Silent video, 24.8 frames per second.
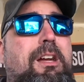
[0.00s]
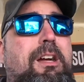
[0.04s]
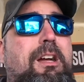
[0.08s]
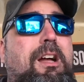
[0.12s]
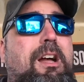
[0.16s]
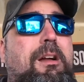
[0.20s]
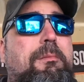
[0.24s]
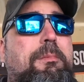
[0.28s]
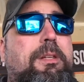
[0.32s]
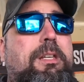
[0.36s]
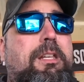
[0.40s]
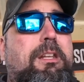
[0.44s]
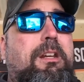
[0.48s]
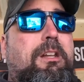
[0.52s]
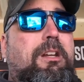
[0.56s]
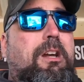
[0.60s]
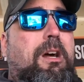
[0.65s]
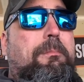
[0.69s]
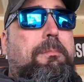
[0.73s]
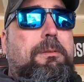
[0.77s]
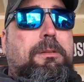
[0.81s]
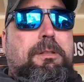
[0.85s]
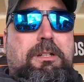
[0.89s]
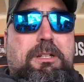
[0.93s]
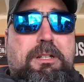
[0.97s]
I did a
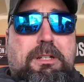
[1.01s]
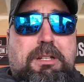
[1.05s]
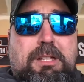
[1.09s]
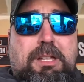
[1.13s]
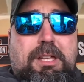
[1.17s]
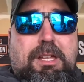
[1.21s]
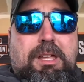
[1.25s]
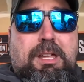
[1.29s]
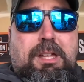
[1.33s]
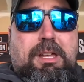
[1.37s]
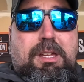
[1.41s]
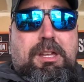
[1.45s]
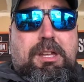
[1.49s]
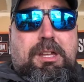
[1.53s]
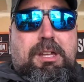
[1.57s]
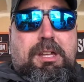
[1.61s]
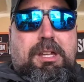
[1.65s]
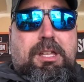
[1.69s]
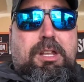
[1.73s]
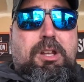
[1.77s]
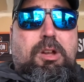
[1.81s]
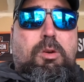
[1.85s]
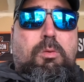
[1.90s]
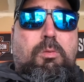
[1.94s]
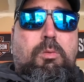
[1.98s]
couple of,
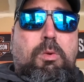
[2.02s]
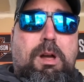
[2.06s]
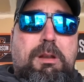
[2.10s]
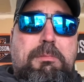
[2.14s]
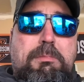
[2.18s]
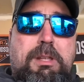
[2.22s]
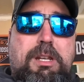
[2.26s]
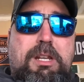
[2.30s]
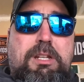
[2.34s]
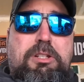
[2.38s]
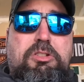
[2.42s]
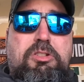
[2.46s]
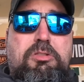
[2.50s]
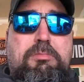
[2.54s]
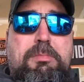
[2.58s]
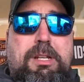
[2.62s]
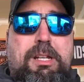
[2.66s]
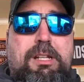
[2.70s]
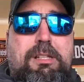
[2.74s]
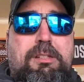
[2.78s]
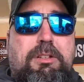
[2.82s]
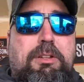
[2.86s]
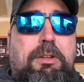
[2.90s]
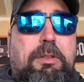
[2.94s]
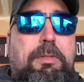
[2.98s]
you know, 1 minute, 2
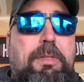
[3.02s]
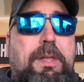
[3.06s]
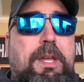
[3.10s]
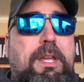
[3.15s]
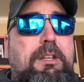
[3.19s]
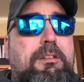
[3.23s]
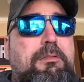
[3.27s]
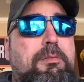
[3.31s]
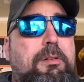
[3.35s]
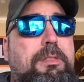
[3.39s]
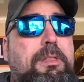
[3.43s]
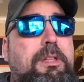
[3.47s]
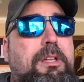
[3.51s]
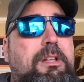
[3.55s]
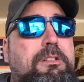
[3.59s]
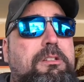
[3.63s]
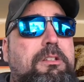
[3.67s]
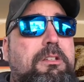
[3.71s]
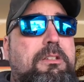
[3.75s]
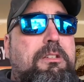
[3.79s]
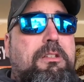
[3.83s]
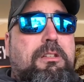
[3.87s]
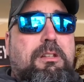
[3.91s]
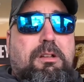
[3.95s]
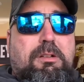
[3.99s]
minute little things with it,
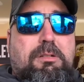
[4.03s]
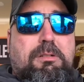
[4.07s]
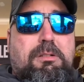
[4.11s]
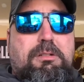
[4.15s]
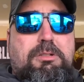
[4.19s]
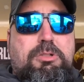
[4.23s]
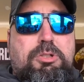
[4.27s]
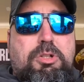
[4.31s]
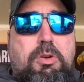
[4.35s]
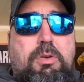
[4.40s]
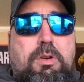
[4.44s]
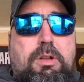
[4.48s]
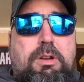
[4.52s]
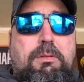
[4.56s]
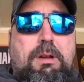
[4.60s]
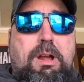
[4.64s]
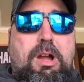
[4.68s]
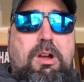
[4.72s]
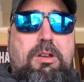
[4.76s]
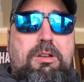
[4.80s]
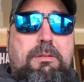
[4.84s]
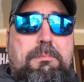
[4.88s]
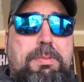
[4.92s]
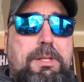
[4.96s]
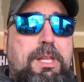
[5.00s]
just joking
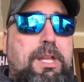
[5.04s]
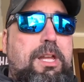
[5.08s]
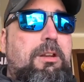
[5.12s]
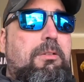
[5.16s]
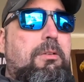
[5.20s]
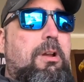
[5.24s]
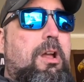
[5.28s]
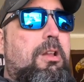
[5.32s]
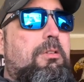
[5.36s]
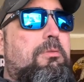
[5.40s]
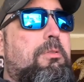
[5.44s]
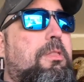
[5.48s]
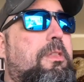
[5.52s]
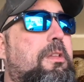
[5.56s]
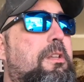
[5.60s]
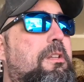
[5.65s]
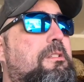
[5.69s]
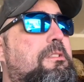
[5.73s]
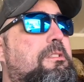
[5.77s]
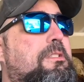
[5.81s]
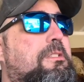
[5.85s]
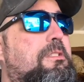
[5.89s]
around and playing around with it.